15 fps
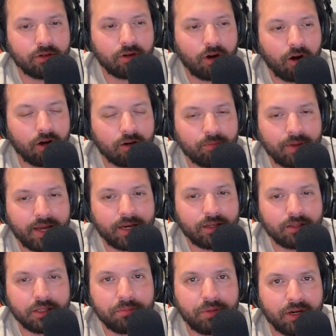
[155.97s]

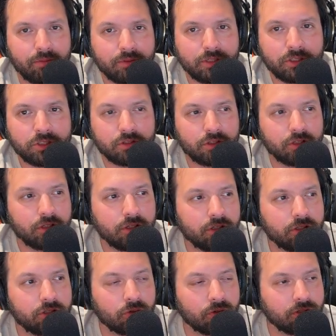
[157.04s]
automatically publish the
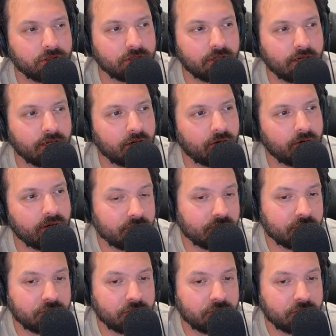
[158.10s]
shorts that I create,